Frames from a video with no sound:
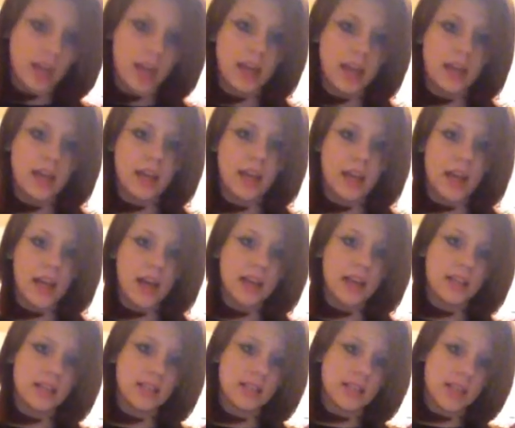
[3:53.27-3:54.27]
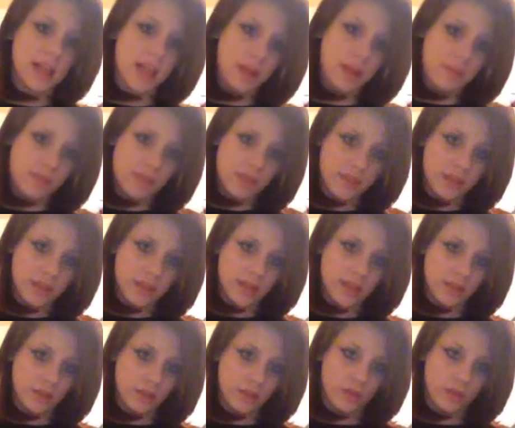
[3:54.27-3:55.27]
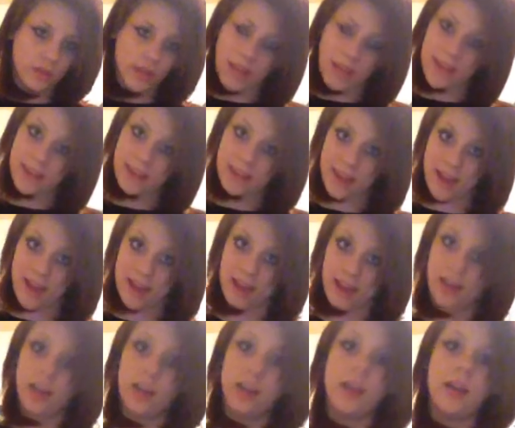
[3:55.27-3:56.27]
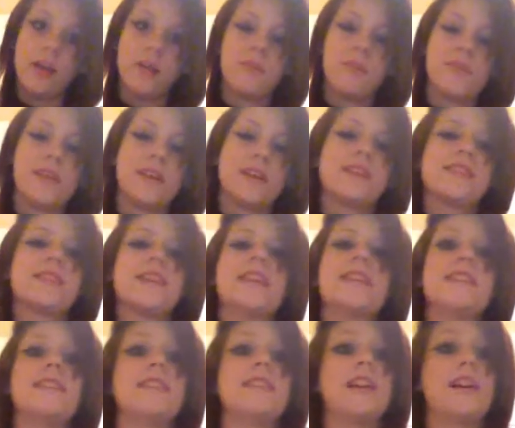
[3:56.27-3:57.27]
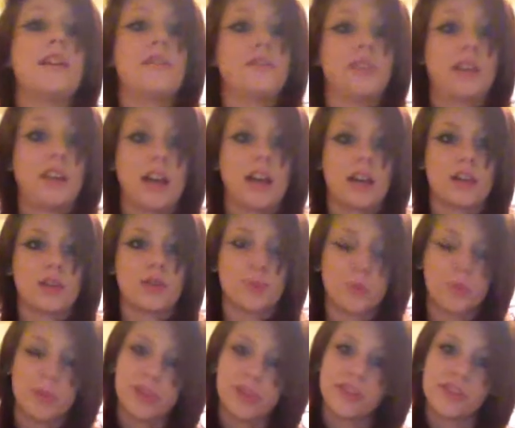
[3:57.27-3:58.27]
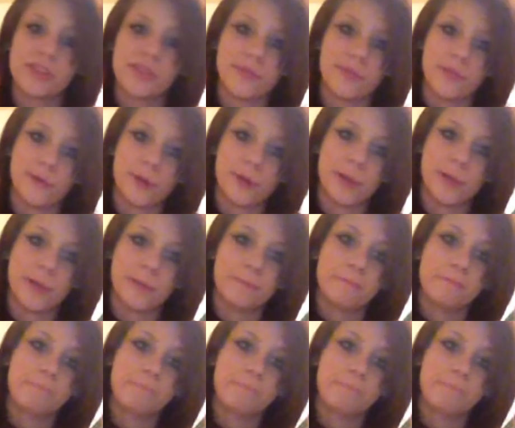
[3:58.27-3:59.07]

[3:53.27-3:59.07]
and I had to tape the needle like that because I didn't have an actual piercing for it.